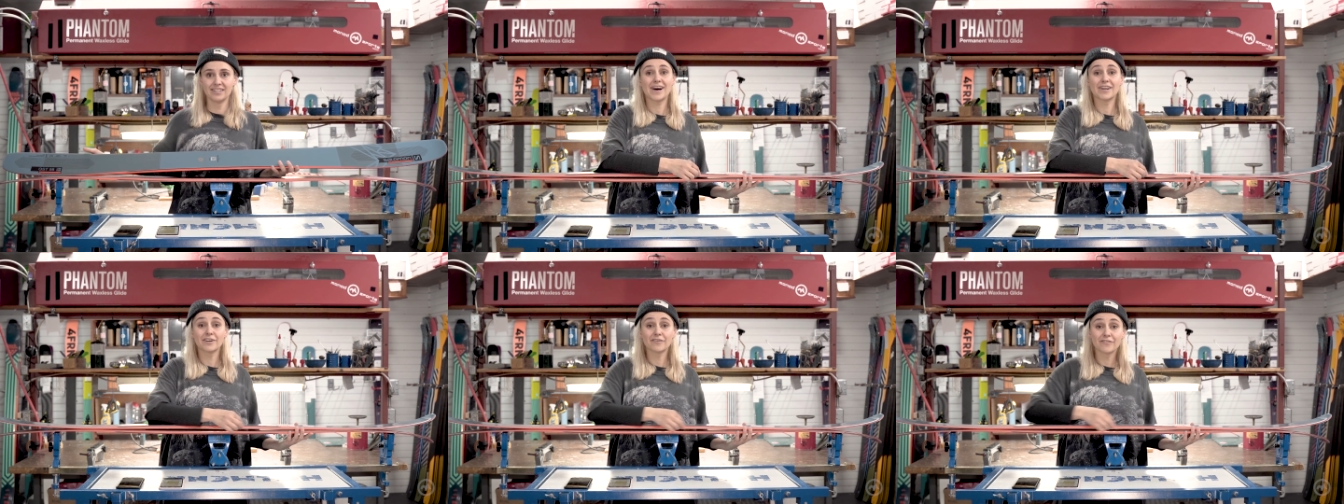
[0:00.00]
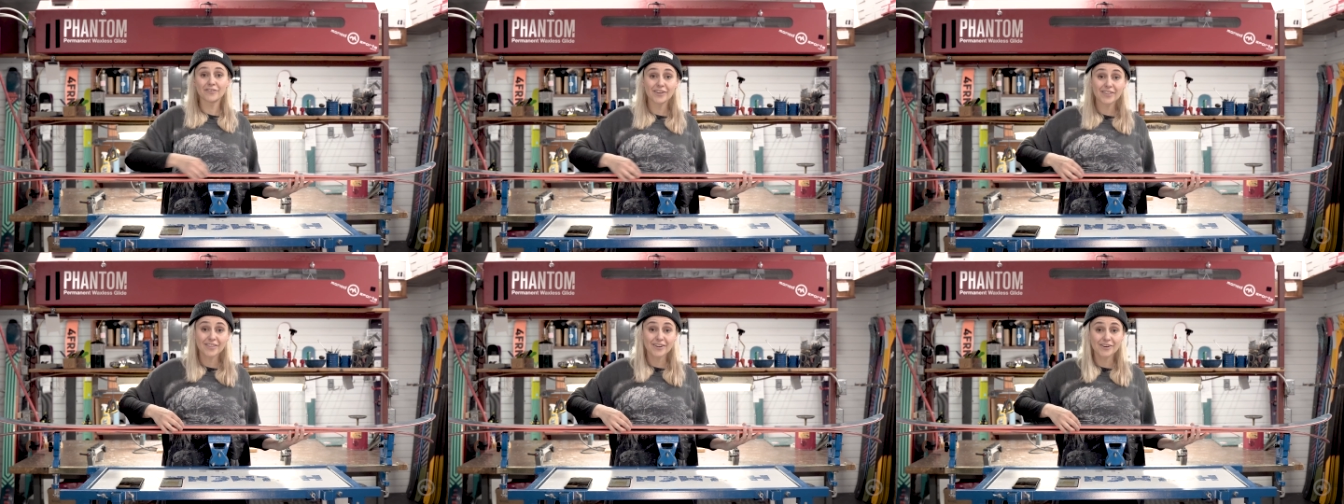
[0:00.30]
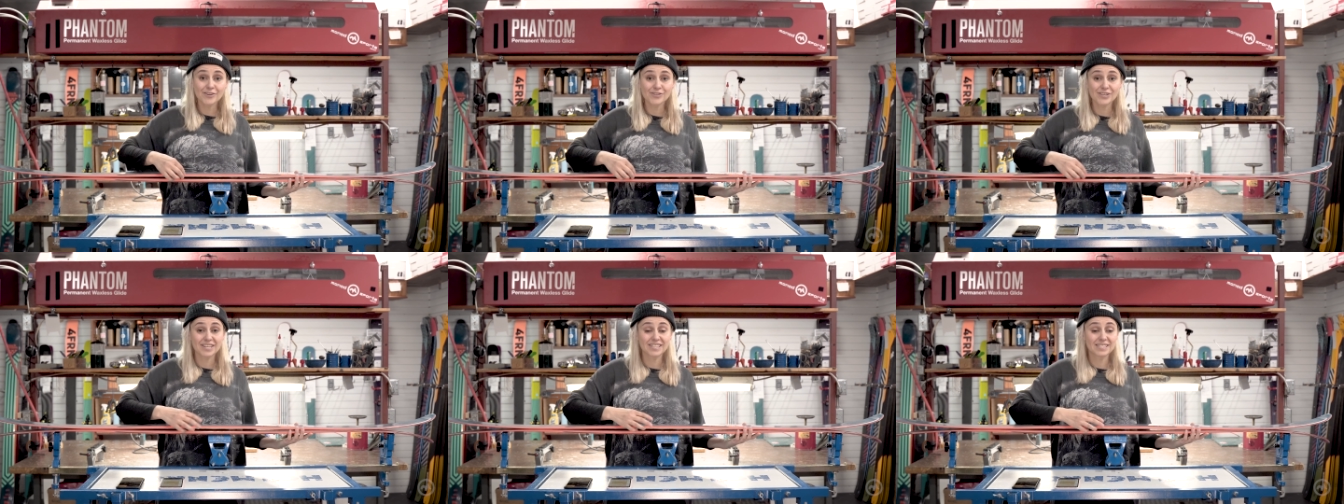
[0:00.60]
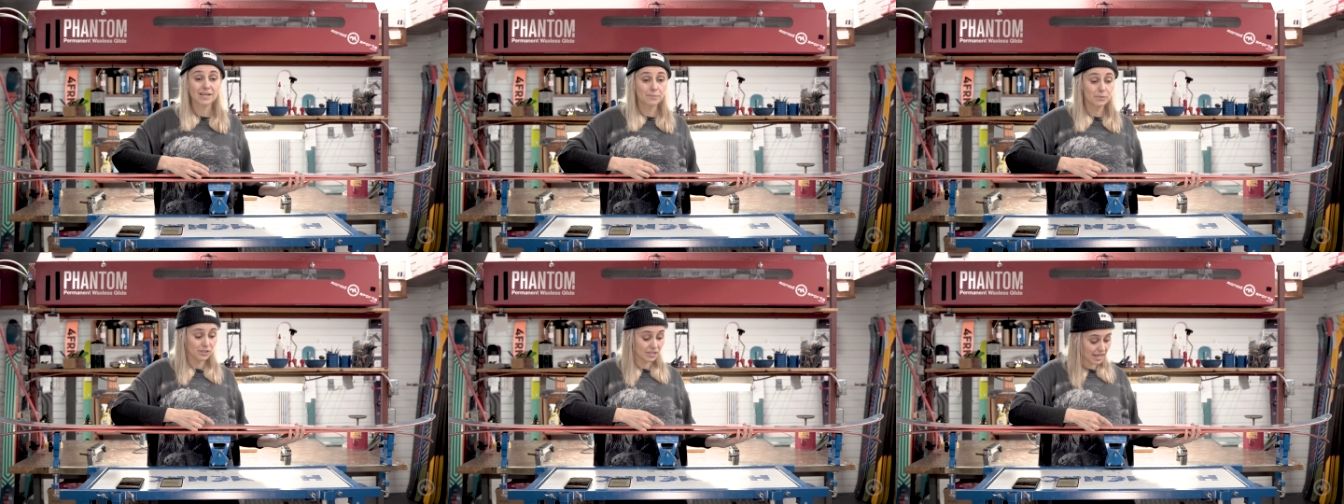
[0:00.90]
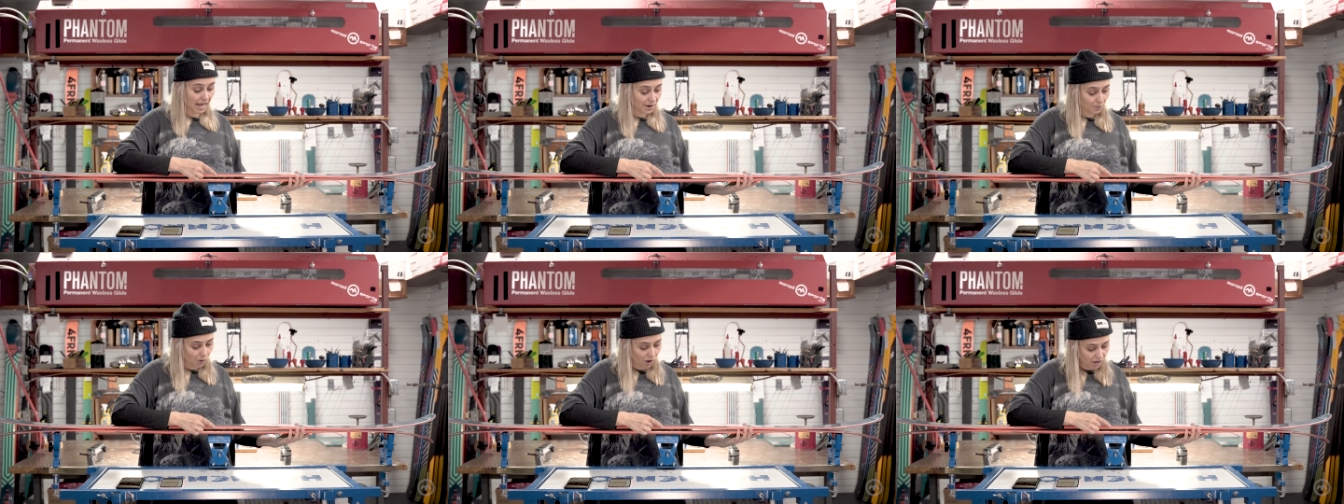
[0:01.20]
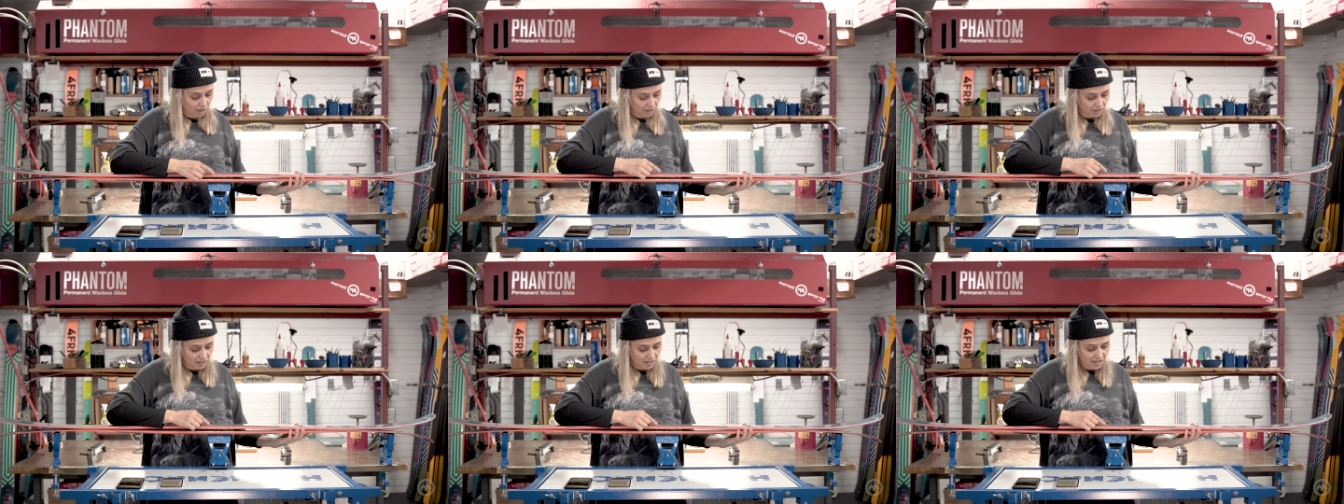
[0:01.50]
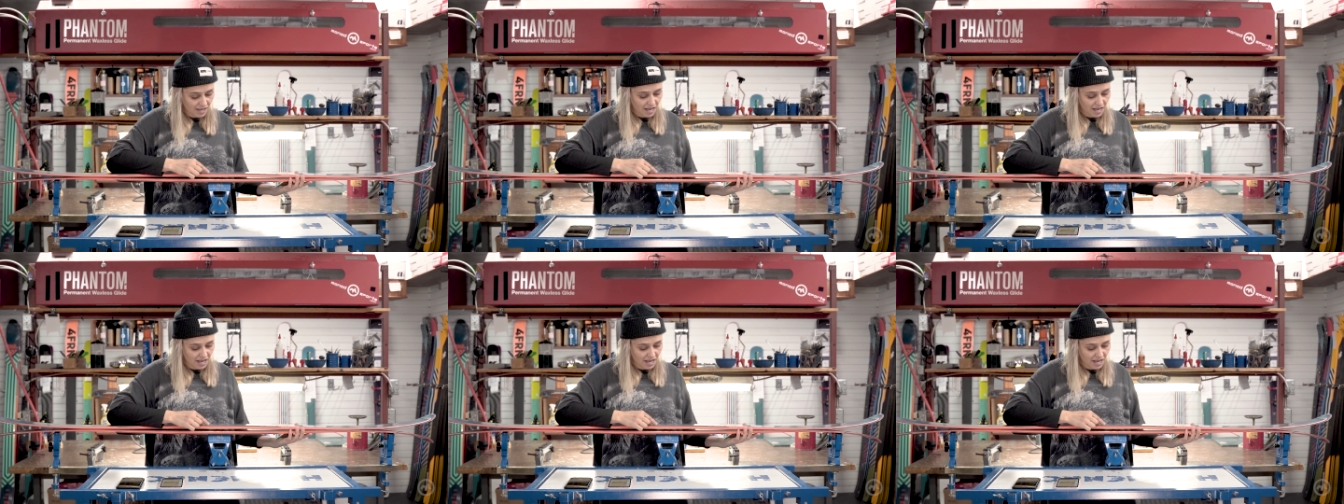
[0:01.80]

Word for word: Underfoot, they're using a double sidewall.